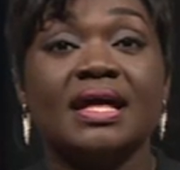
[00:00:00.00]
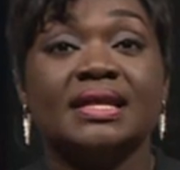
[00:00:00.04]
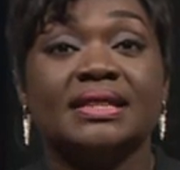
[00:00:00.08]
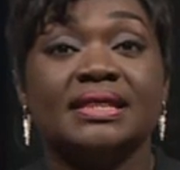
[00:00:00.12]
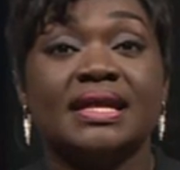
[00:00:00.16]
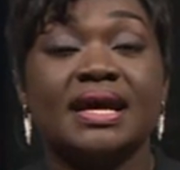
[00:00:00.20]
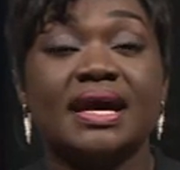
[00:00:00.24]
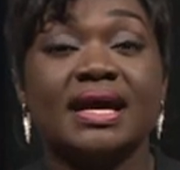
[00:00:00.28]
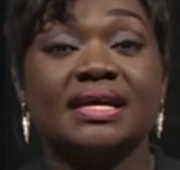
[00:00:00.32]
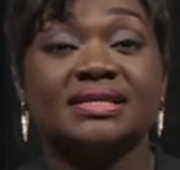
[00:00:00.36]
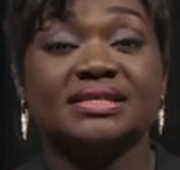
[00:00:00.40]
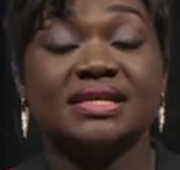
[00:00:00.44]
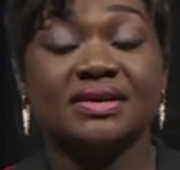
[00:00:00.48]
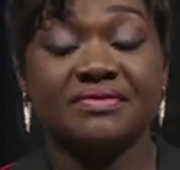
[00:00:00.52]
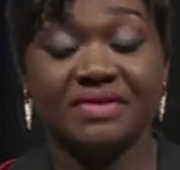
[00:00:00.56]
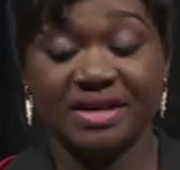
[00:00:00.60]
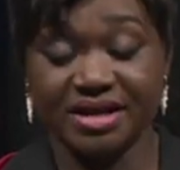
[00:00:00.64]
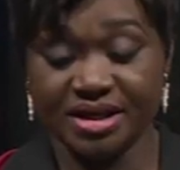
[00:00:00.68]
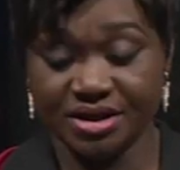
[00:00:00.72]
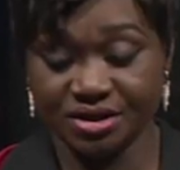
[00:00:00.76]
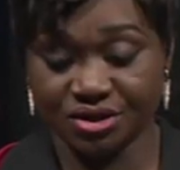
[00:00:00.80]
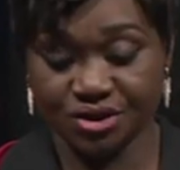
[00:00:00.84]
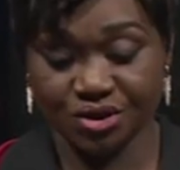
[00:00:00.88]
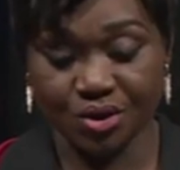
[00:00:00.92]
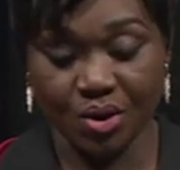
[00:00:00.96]
the
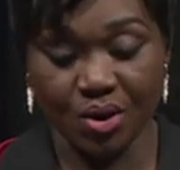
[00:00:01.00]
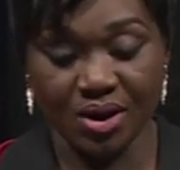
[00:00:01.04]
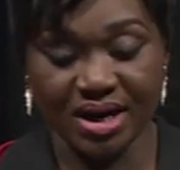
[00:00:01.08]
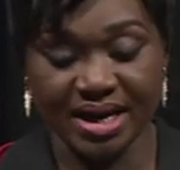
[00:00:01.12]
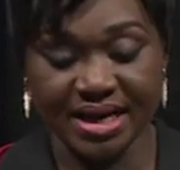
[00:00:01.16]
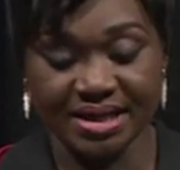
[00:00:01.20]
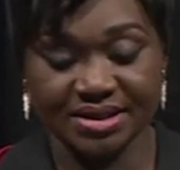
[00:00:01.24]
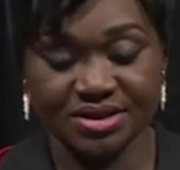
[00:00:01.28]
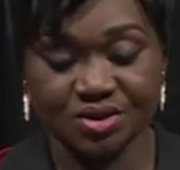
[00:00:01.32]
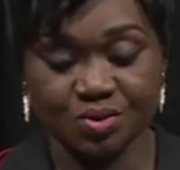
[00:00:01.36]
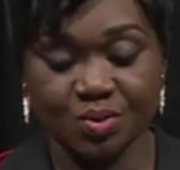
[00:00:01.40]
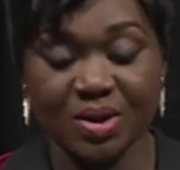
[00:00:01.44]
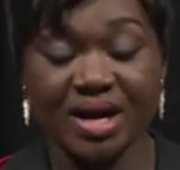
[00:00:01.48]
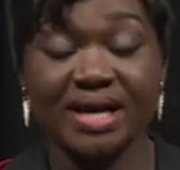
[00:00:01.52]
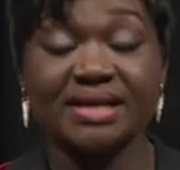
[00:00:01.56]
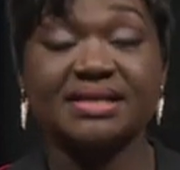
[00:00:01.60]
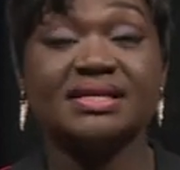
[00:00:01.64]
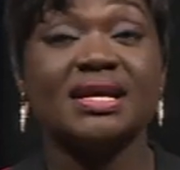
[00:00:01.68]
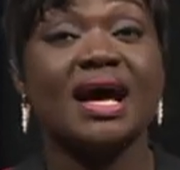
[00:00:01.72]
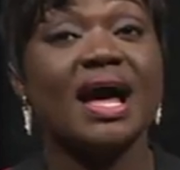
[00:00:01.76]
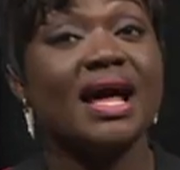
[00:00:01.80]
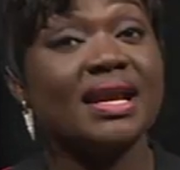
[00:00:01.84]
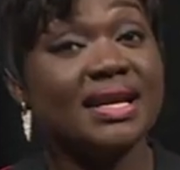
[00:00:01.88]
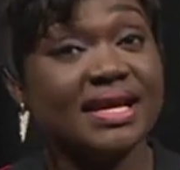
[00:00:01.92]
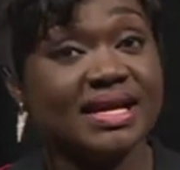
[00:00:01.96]
Chevening scholars were
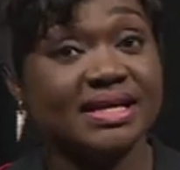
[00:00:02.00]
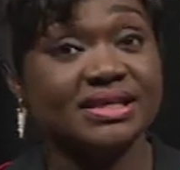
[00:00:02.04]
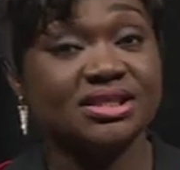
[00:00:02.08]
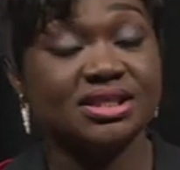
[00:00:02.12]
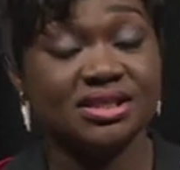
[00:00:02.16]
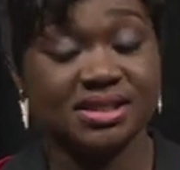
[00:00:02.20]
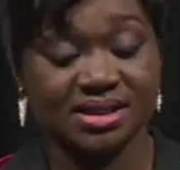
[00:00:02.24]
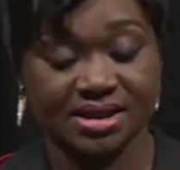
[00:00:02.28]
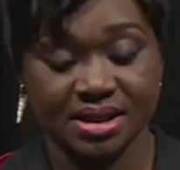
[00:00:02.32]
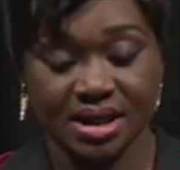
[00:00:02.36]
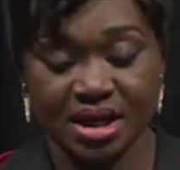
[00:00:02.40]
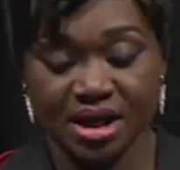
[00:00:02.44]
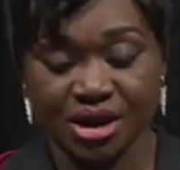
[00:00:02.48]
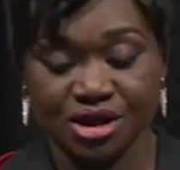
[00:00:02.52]
challenged